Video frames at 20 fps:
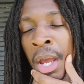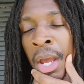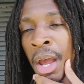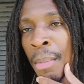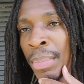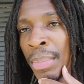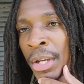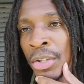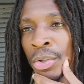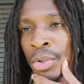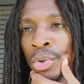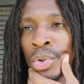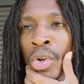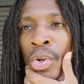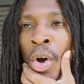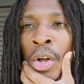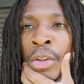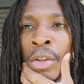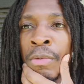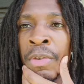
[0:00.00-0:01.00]
Big salute to
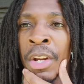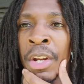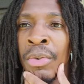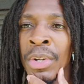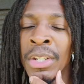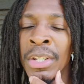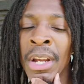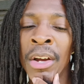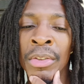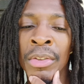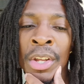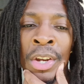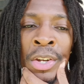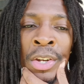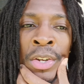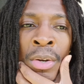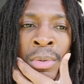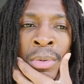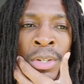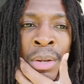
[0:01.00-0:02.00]
all the veterans out there. You
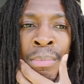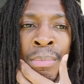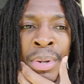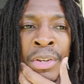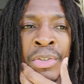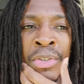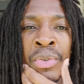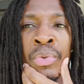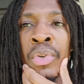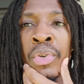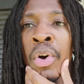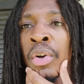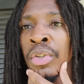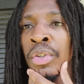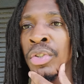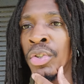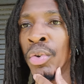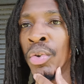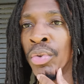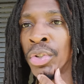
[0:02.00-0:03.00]
know I'm saying? Big salute to all the
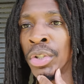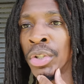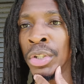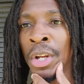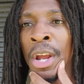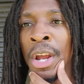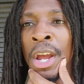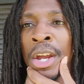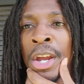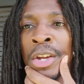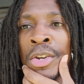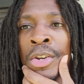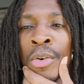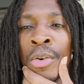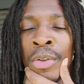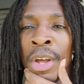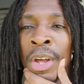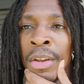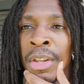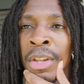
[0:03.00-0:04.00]
soldiers, you know,
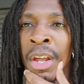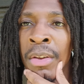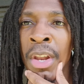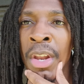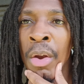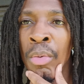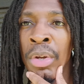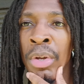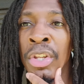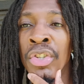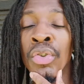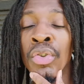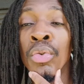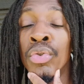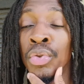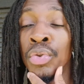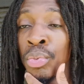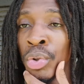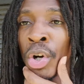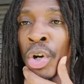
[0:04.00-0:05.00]
that, that, that really show
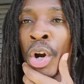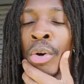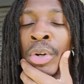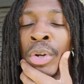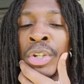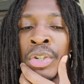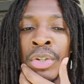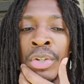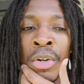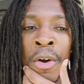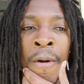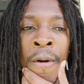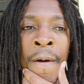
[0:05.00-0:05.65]
true courage, you know.